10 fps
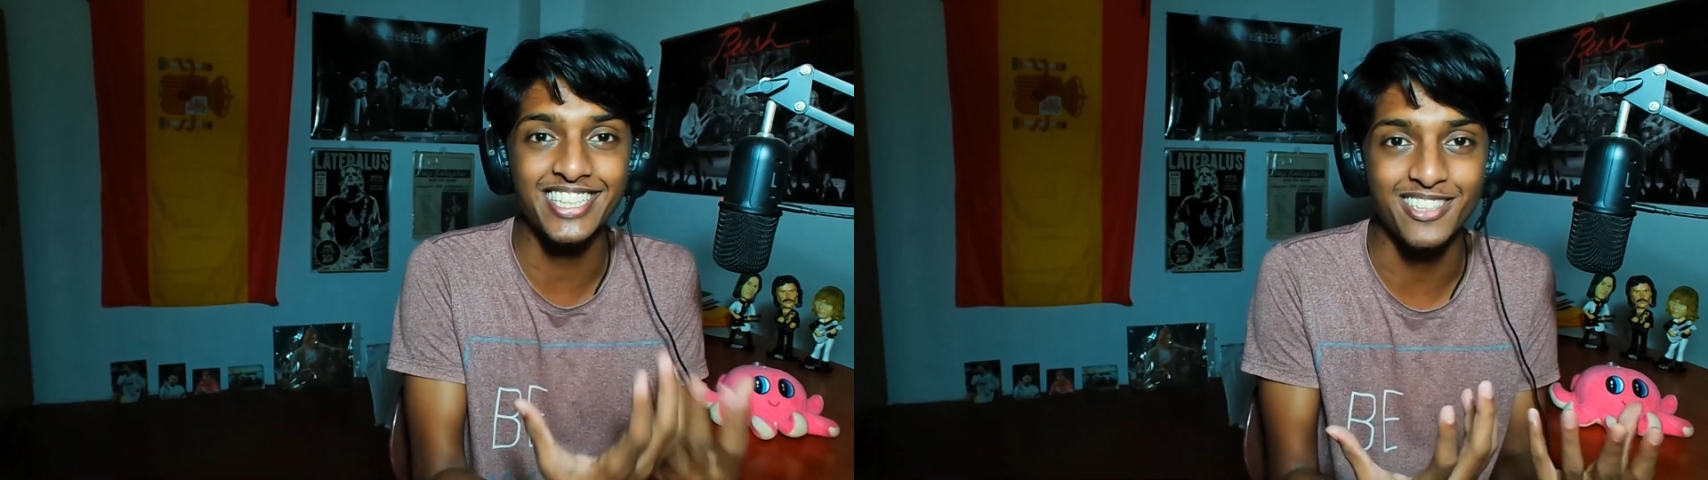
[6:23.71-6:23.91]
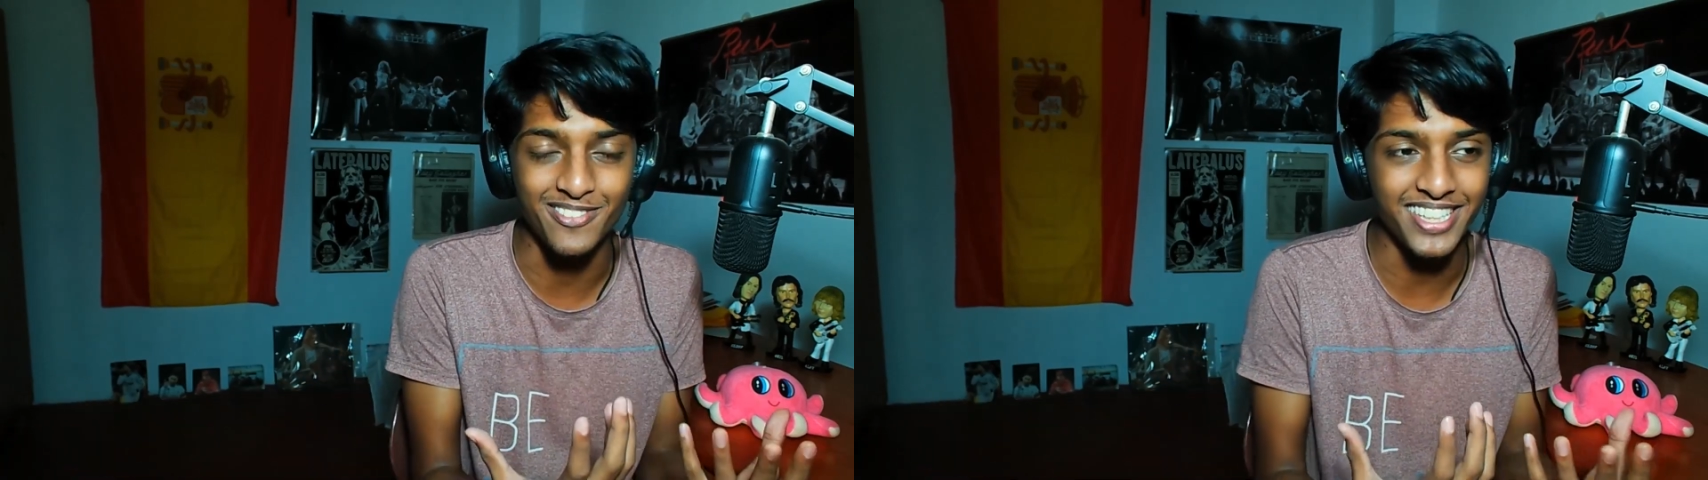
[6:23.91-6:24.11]

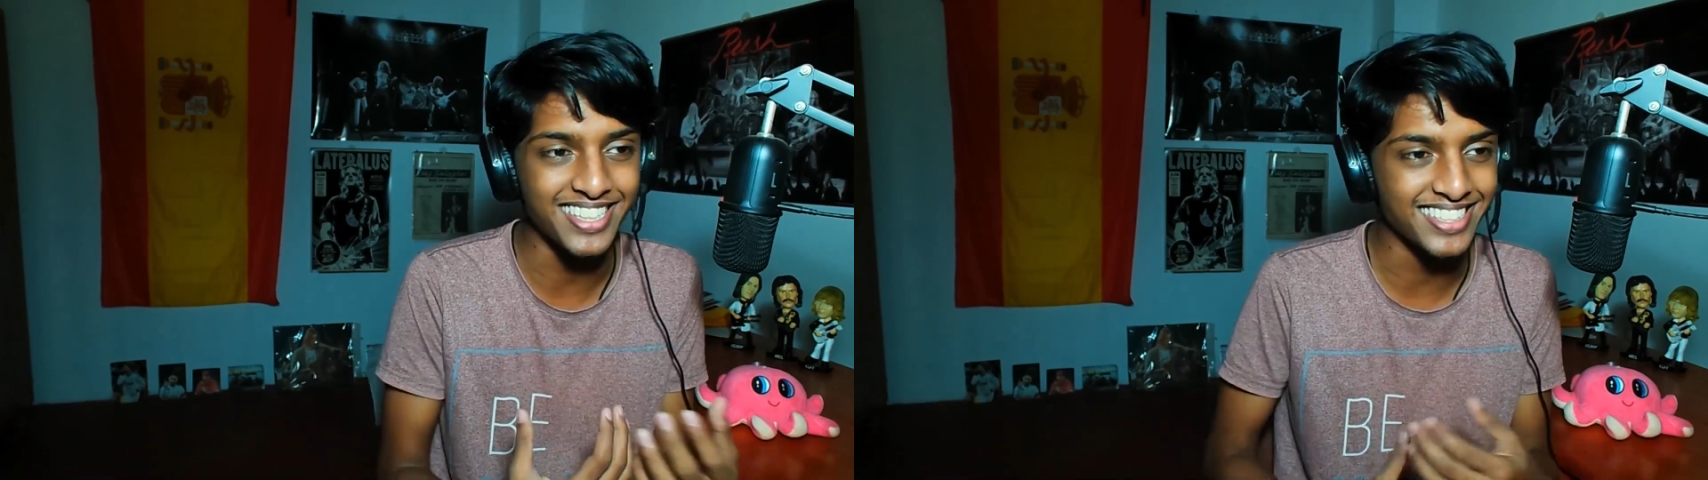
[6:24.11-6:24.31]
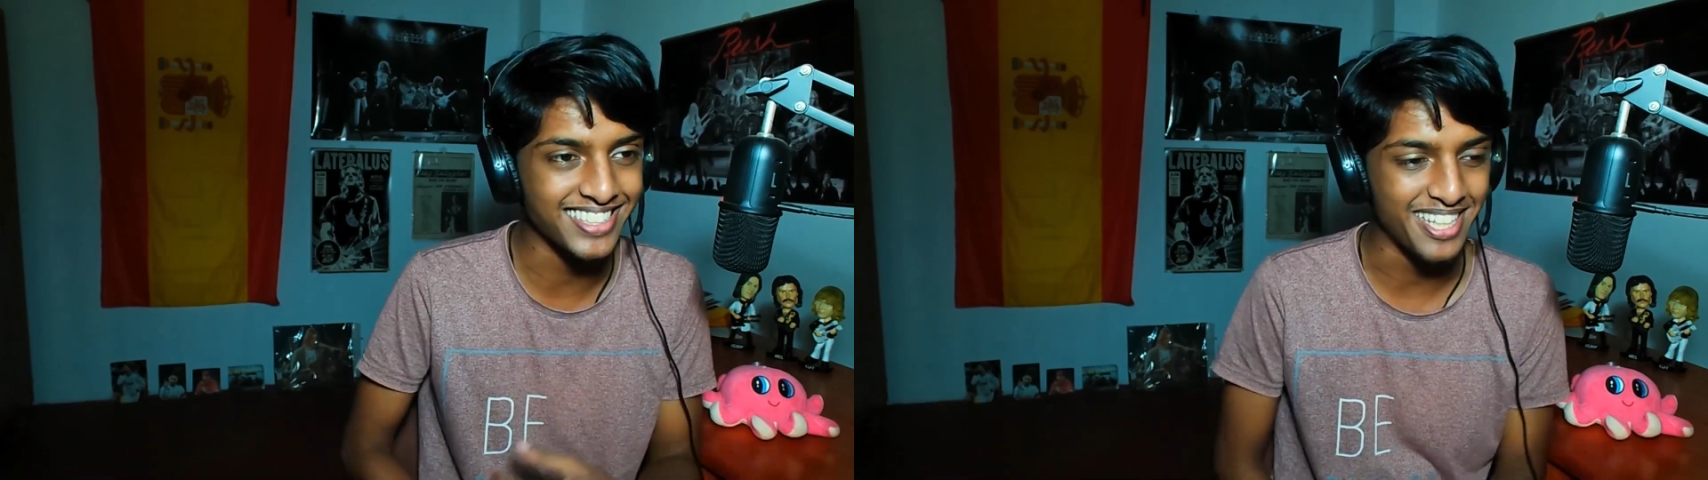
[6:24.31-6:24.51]
to
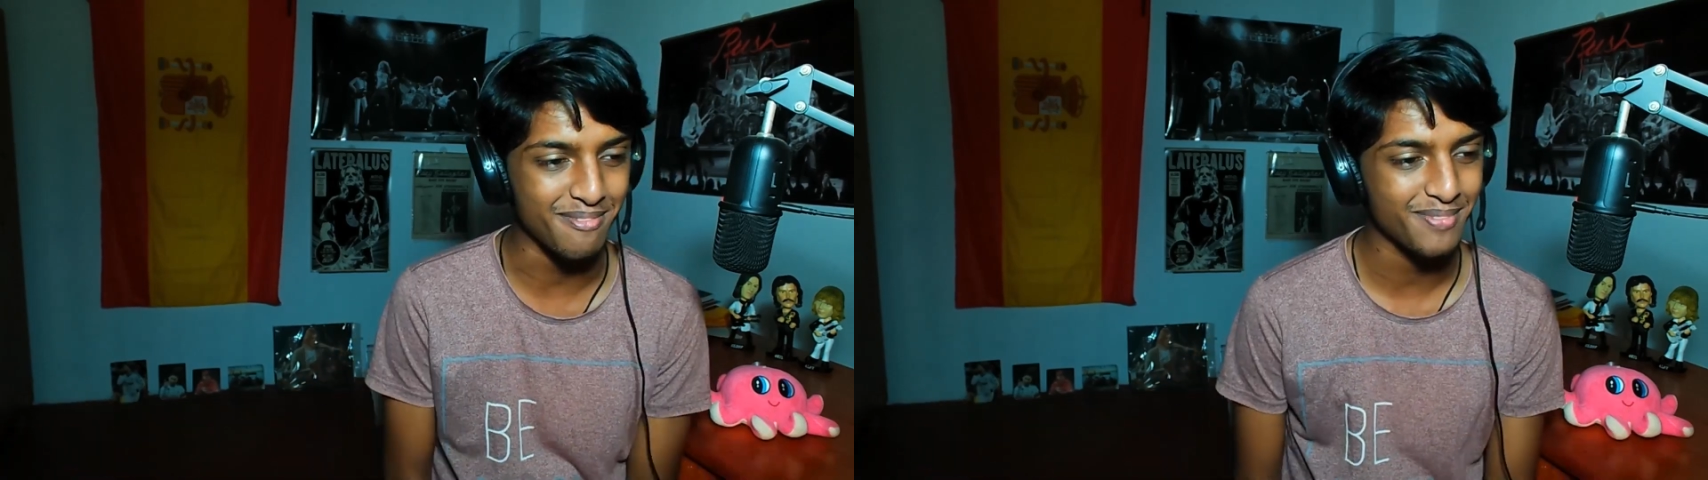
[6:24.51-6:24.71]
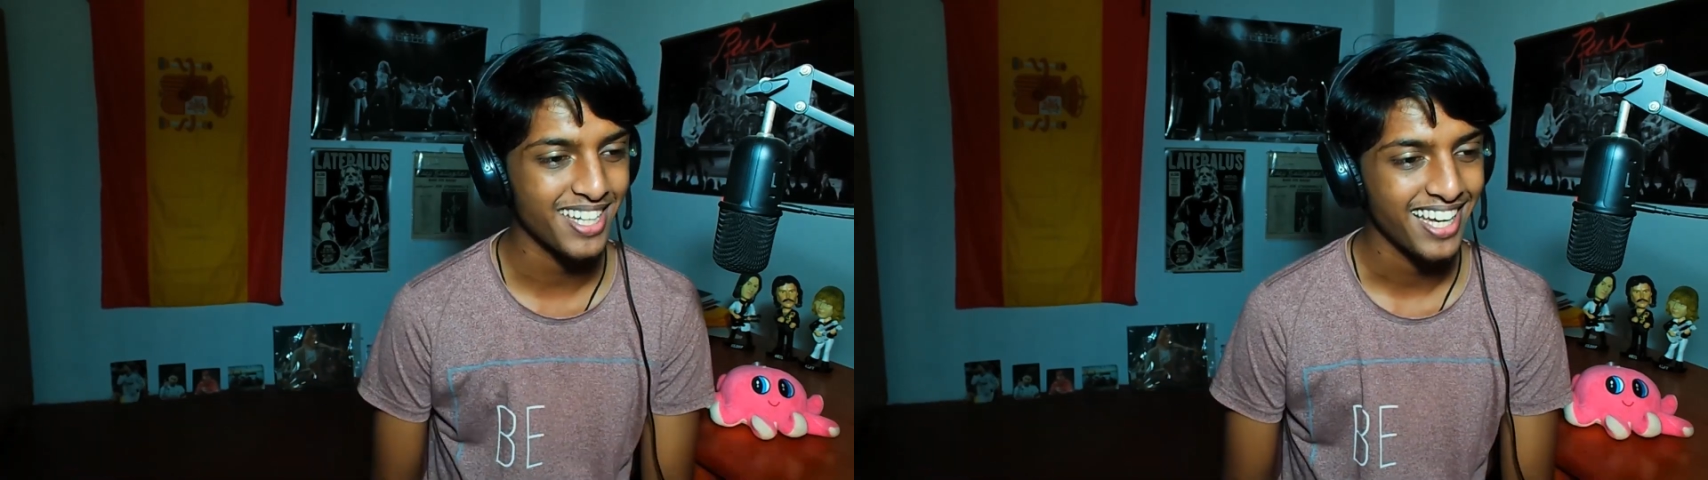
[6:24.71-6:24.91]
witness
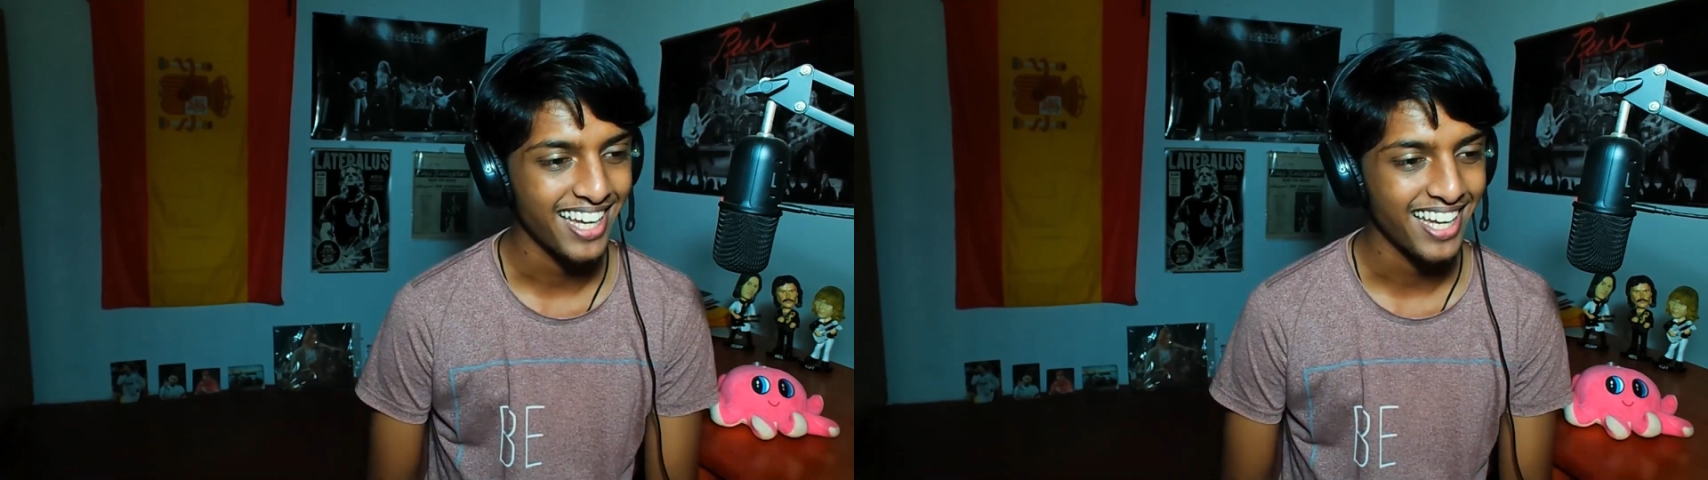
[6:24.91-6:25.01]
them.